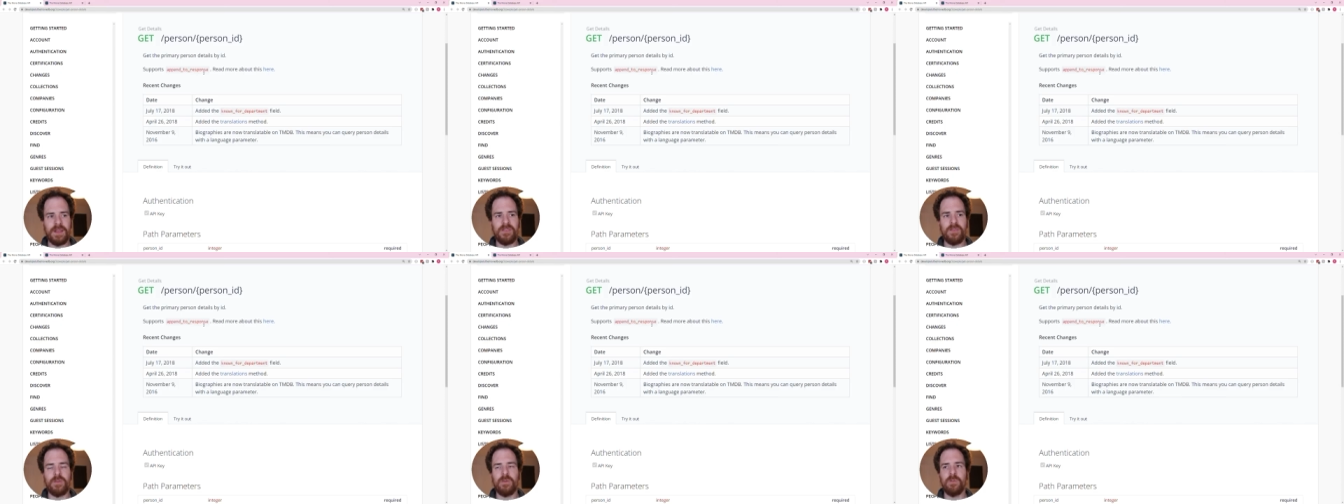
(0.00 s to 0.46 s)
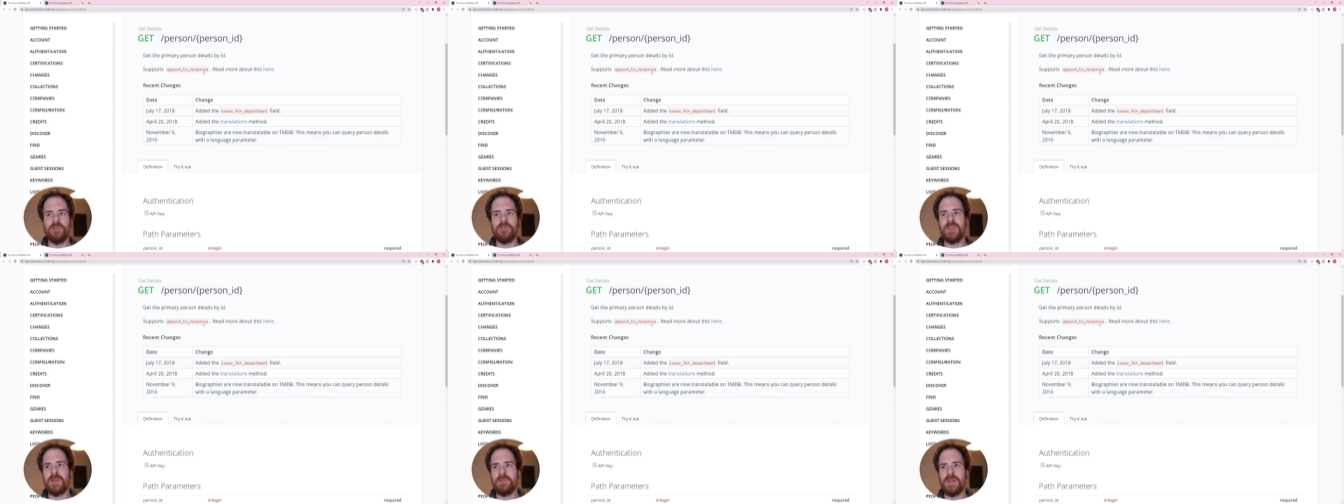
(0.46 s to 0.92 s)
Thanks to the
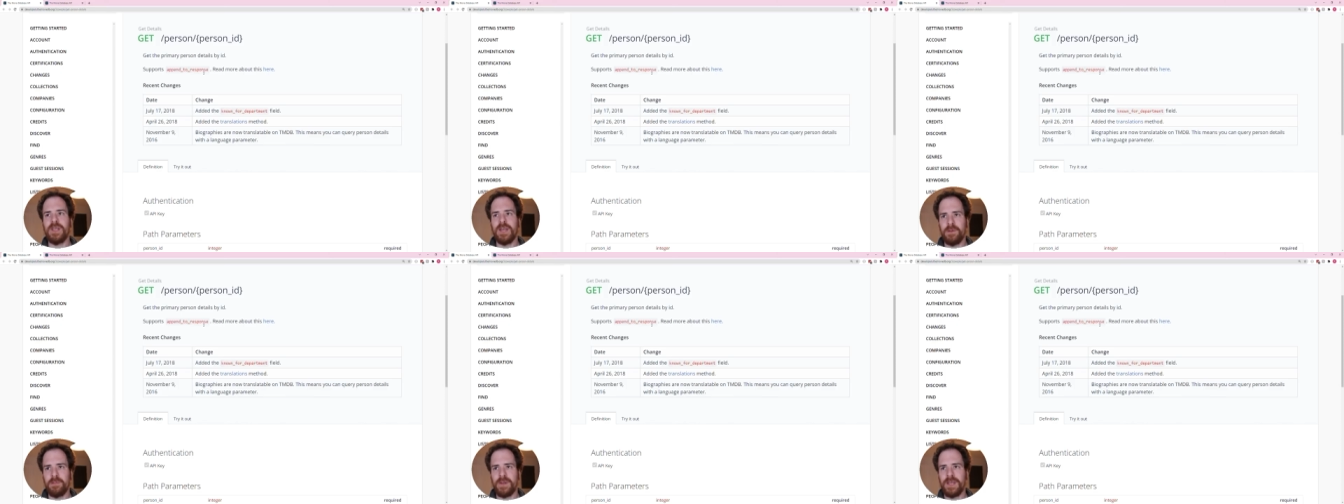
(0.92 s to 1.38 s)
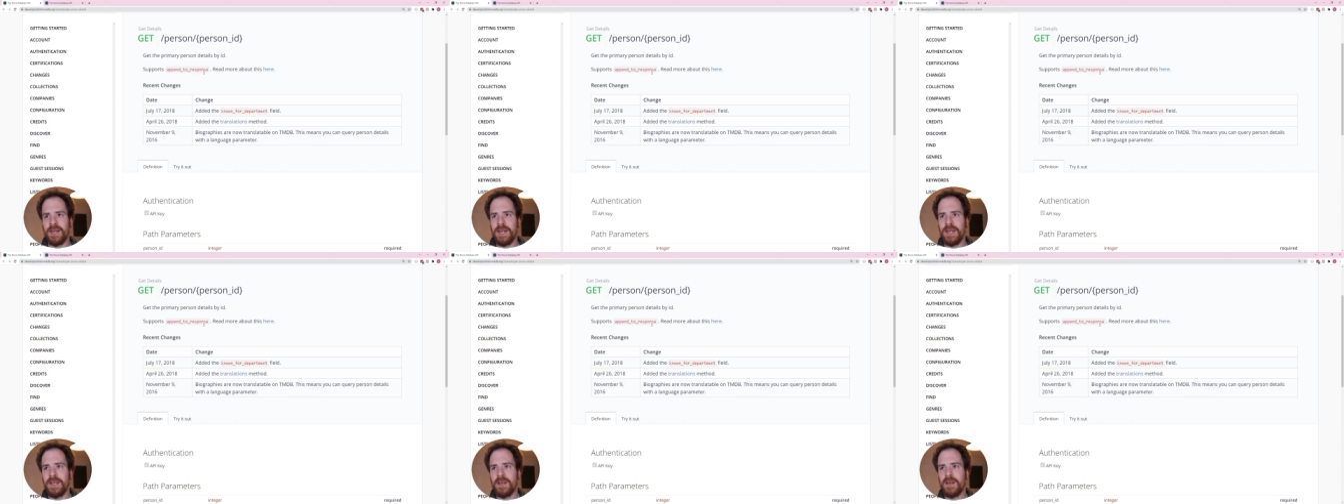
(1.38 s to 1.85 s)
MovieDB
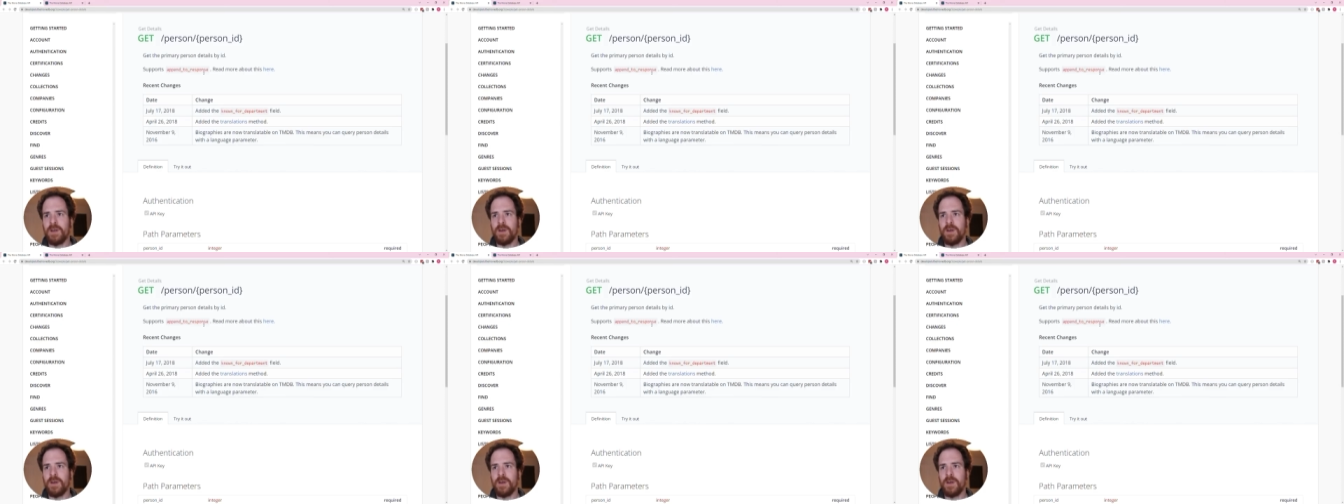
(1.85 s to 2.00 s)
API,